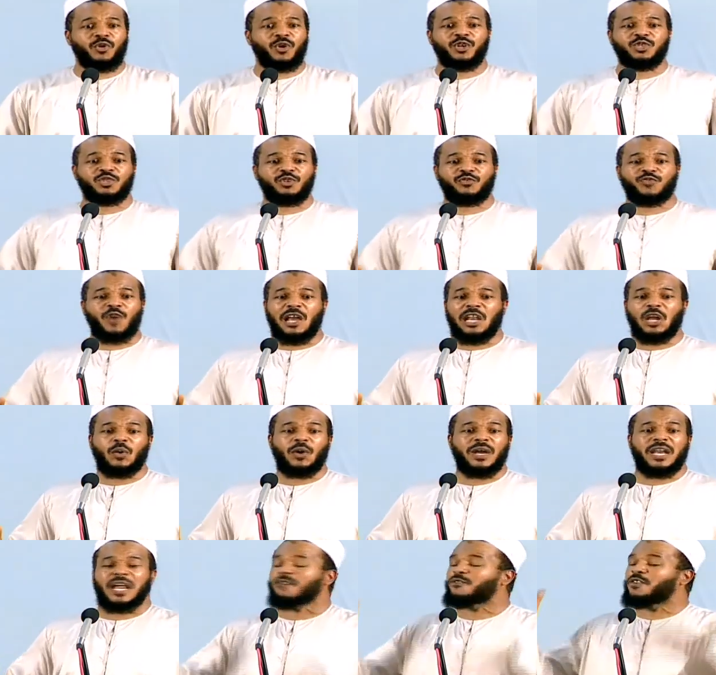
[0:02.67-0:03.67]
going to follow
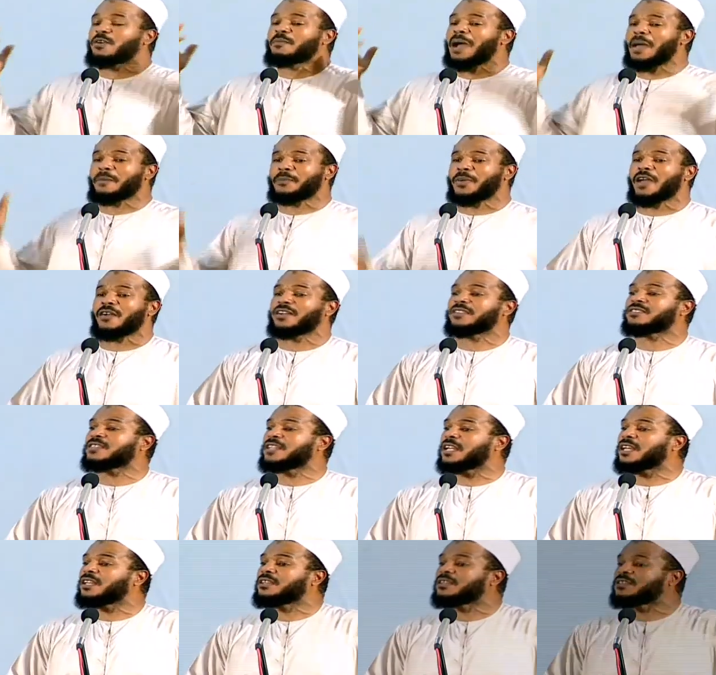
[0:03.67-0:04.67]
whatever my parents
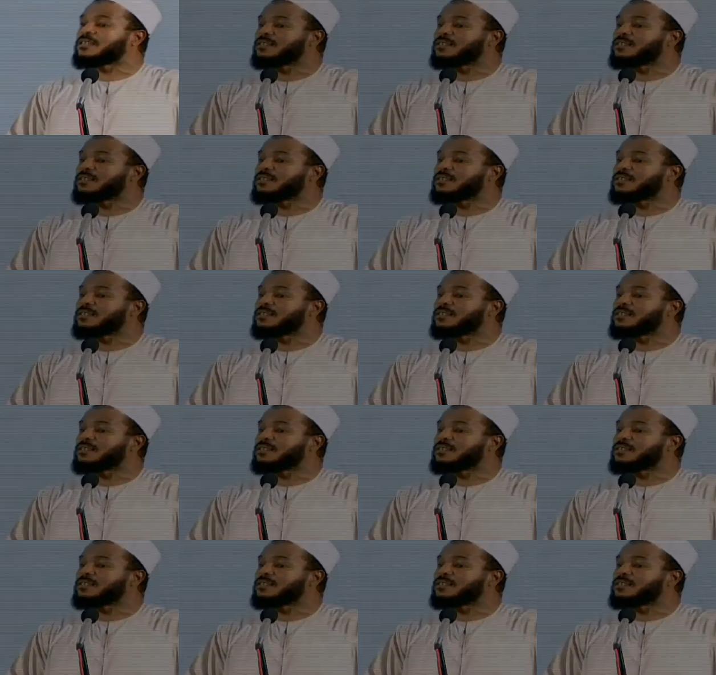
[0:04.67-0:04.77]
did.